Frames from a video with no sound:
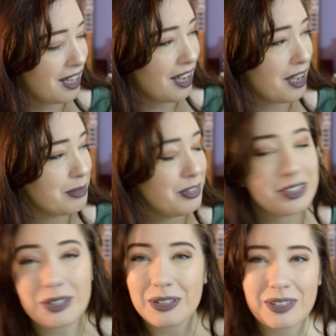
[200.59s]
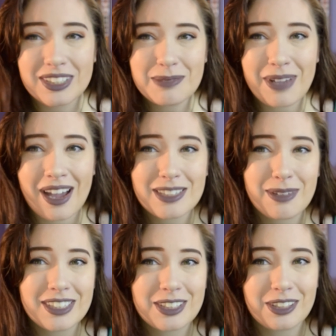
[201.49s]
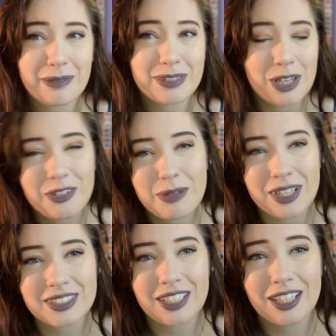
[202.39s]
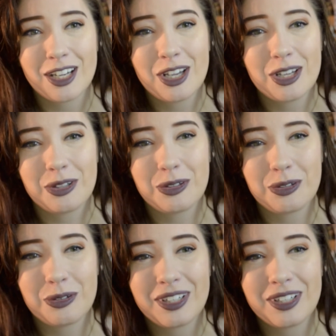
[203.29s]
If you don't know what it's about this girl named Sophie Mercer who